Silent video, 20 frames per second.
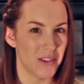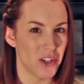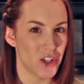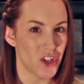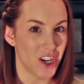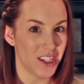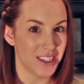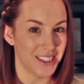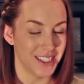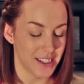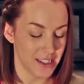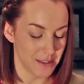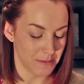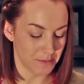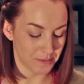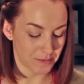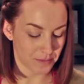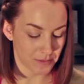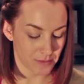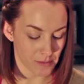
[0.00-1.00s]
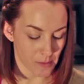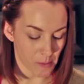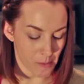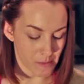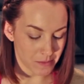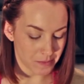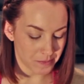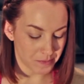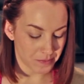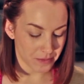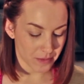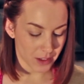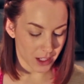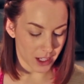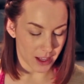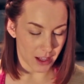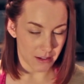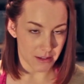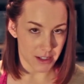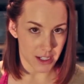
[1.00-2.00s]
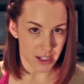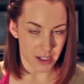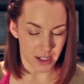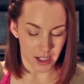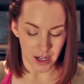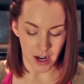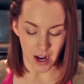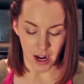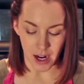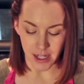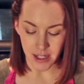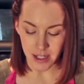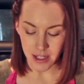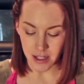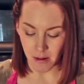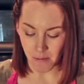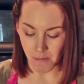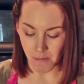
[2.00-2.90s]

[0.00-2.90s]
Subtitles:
Chocolate. Okay, that was a Duncan Hines.